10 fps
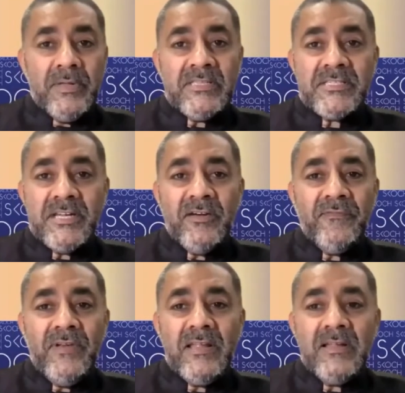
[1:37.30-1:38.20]
instead
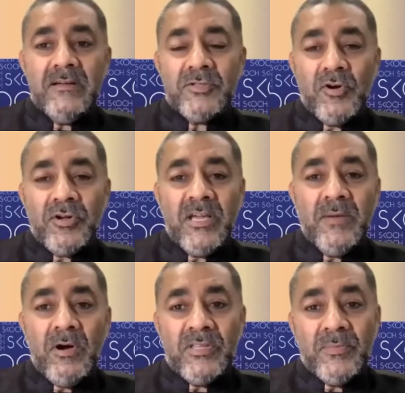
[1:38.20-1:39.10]
of talking
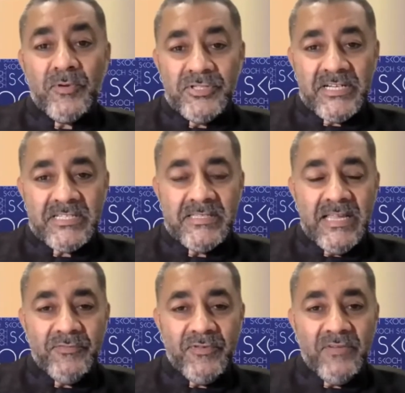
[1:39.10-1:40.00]
about the projects
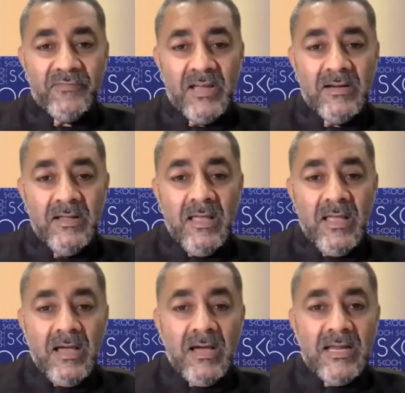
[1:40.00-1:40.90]
that we have done,
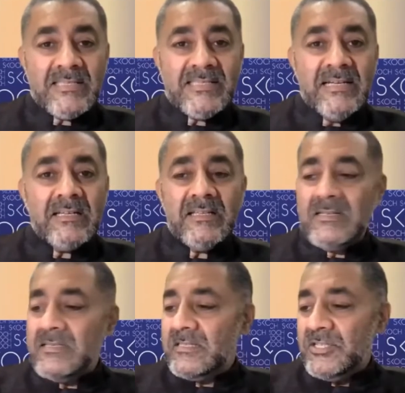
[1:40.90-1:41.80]
let's center
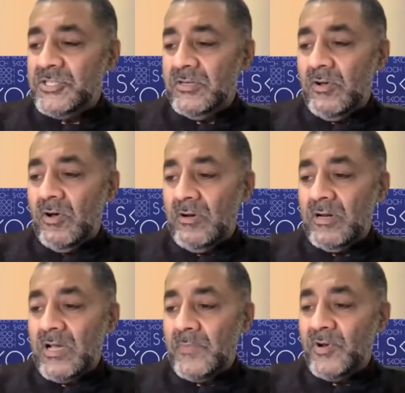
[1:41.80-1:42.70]
the discussion
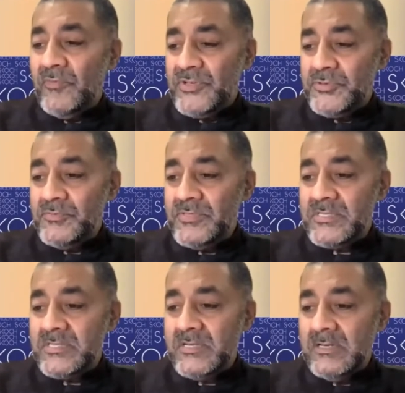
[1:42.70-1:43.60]
on a couple of
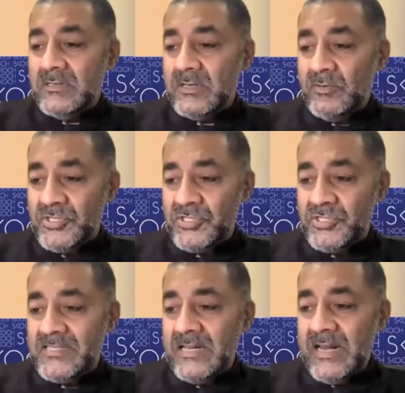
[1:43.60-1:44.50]
issues, the
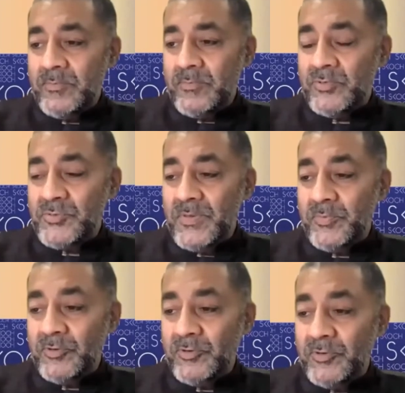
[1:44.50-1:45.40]
questions that I'm going to be
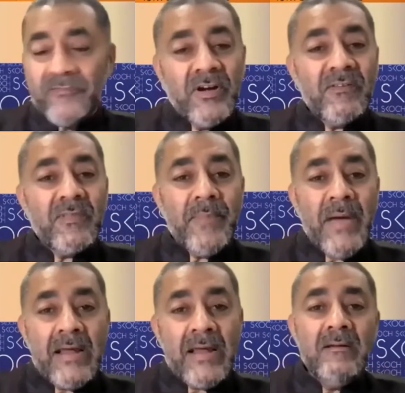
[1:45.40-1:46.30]
putting in front of the
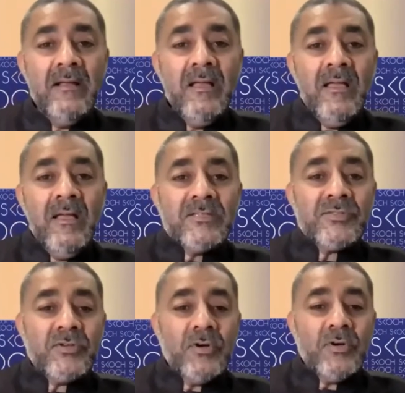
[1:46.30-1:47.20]
panel.
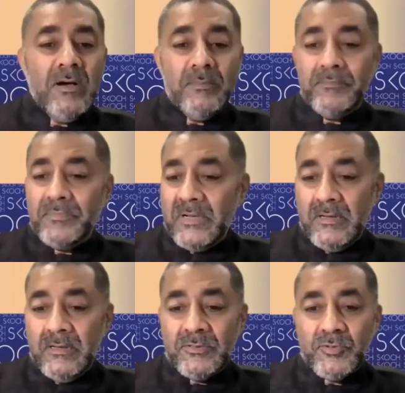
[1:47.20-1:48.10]
So
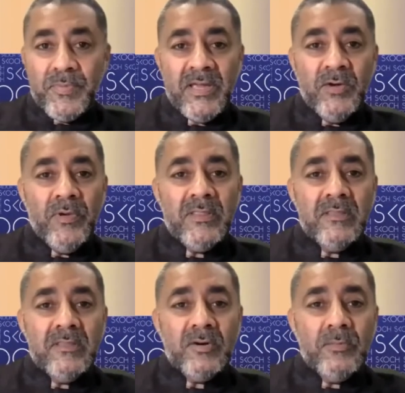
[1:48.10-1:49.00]
to begin with,
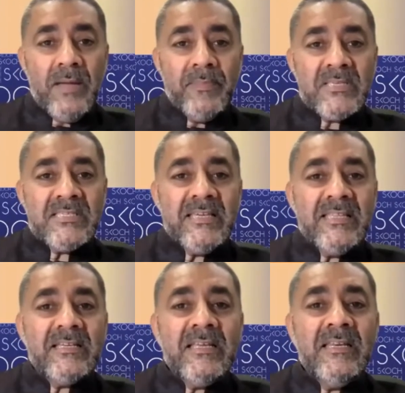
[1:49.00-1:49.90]
I must say
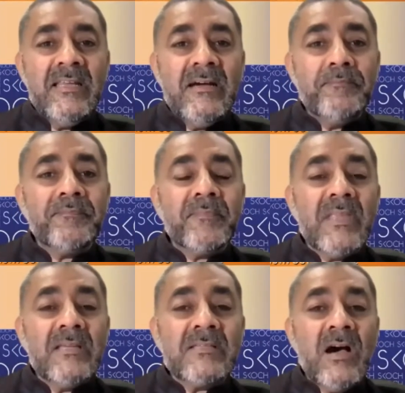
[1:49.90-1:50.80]
that India
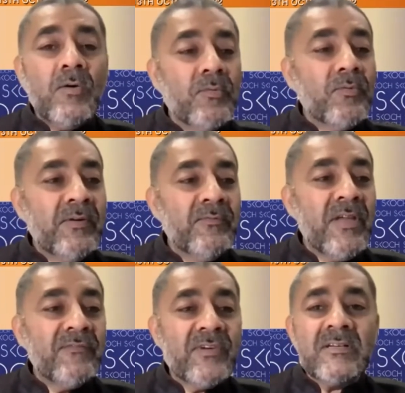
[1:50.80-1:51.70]
is now, when
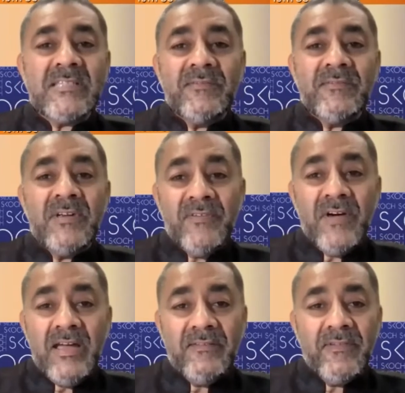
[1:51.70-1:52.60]
we have turned
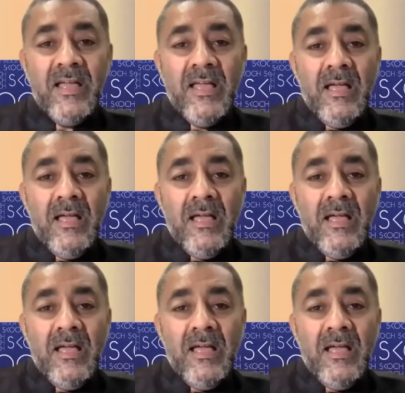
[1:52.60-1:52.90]
75,